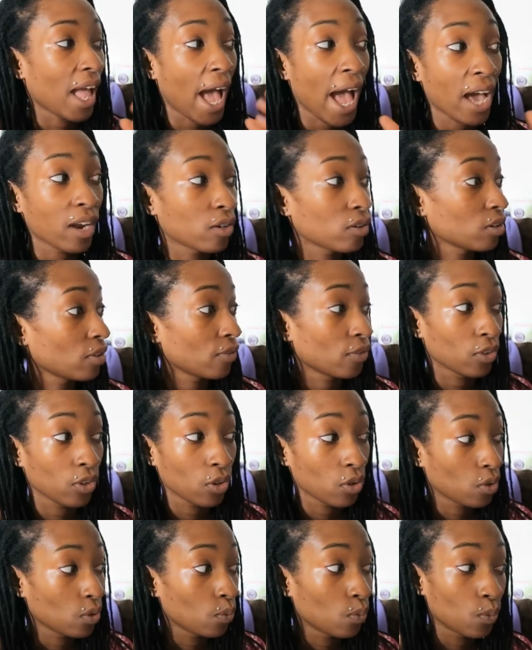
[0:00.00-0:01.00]
I don't even
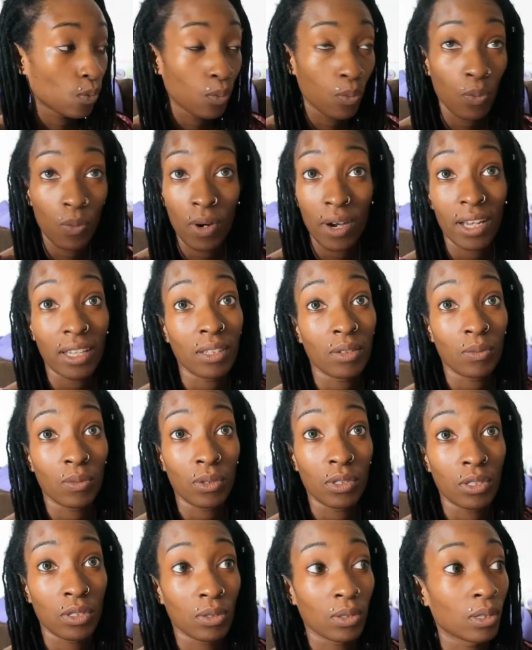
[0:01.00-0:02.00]
know what
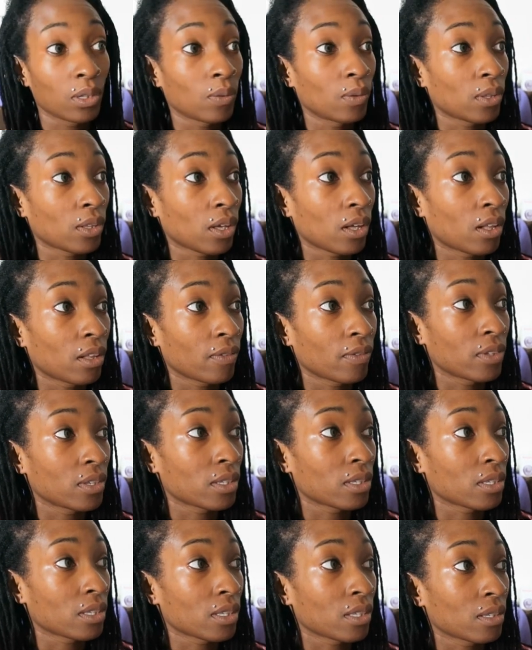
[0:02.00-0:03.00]
we're doing with all of
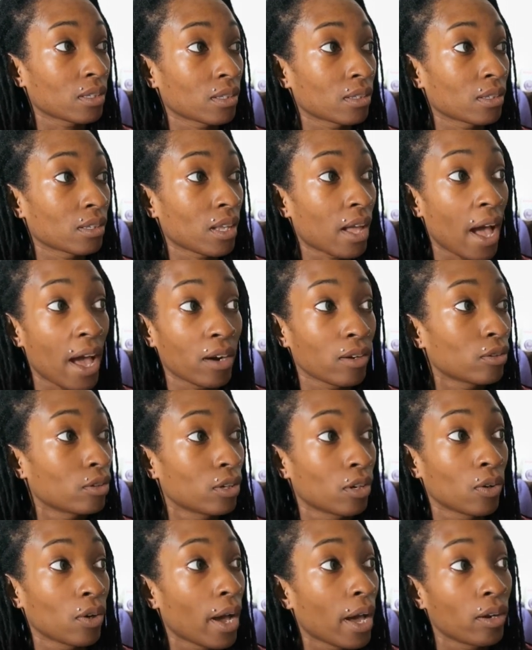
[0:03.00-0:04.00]
this. I don't
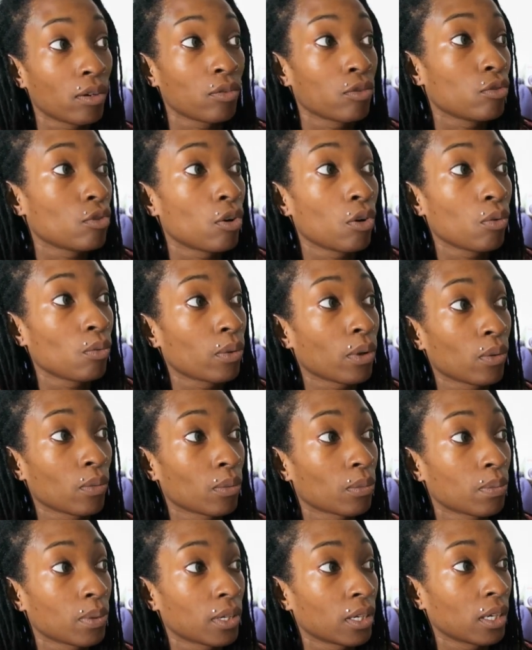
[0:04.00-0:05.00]
know. I don't know where
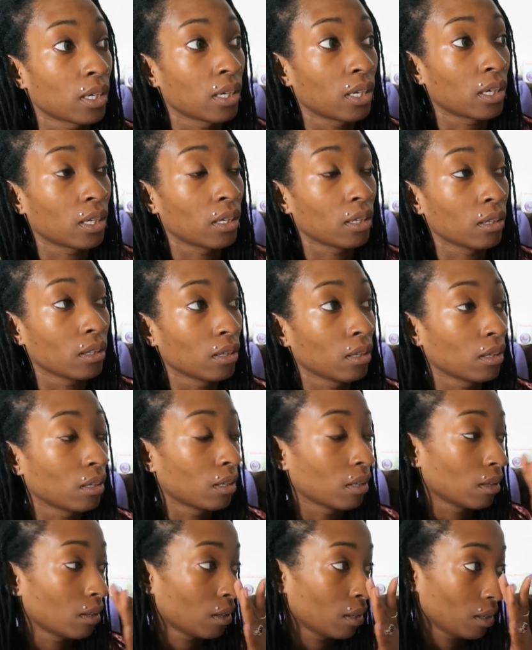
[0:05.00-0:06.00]
we're putting it.
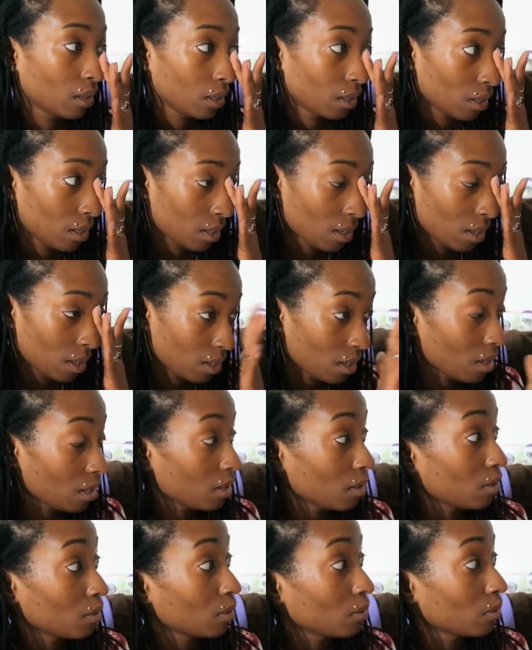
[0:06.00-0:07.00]

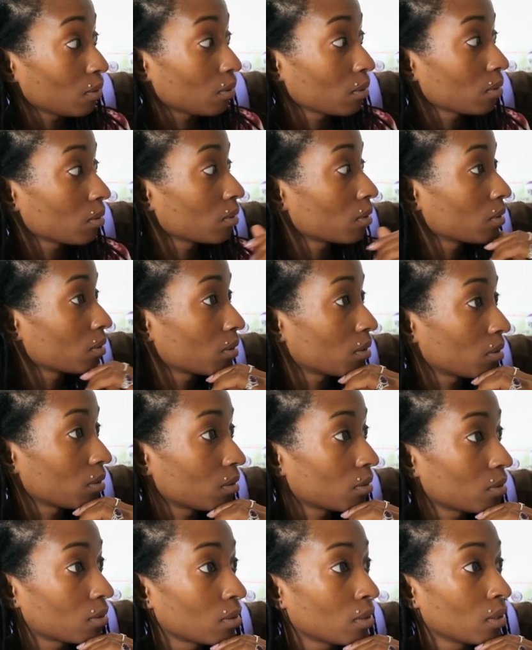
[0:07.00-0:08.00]
Anywho.
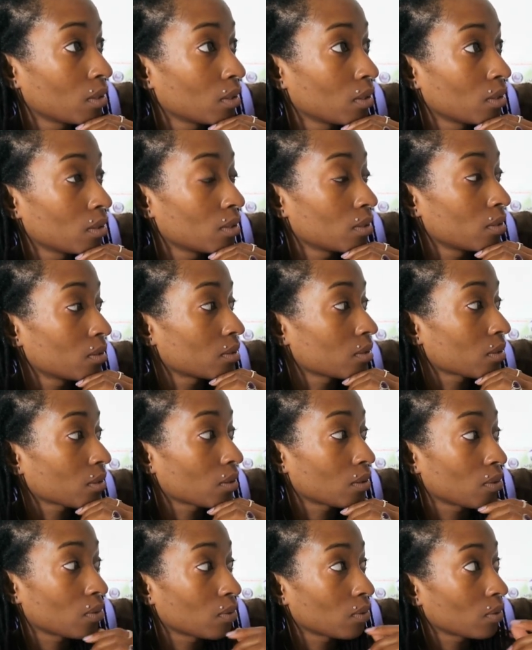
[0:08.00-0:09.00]

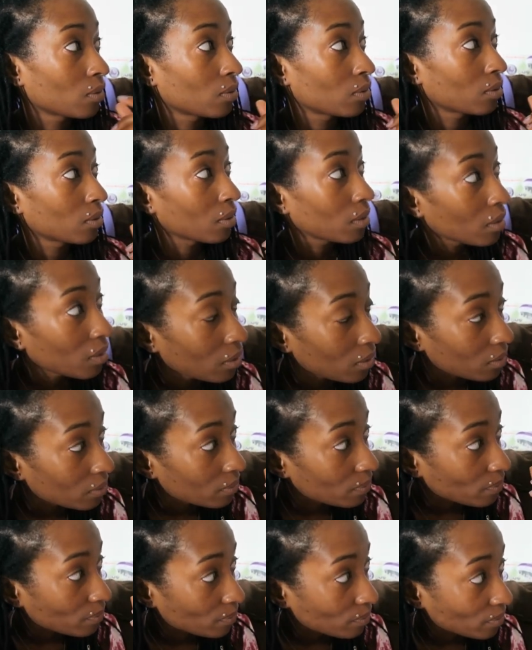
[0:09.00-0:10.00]
So
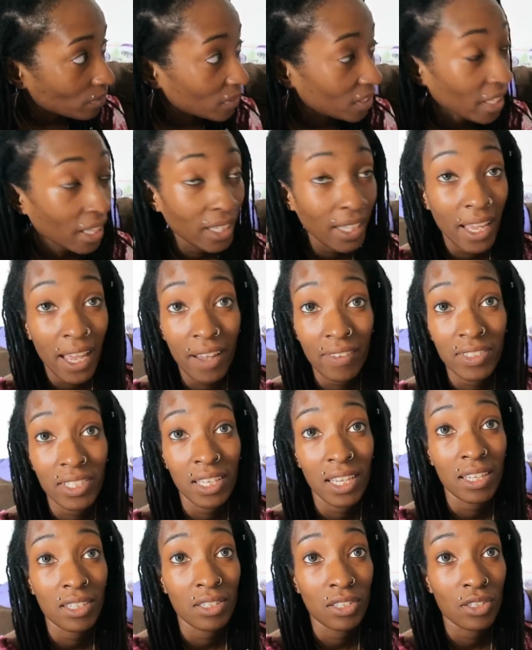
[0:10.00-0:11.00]
then they have
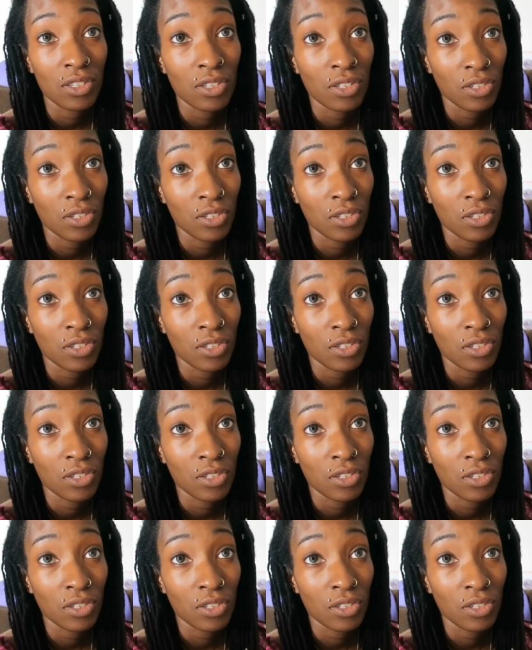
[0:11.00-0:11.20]
to get to the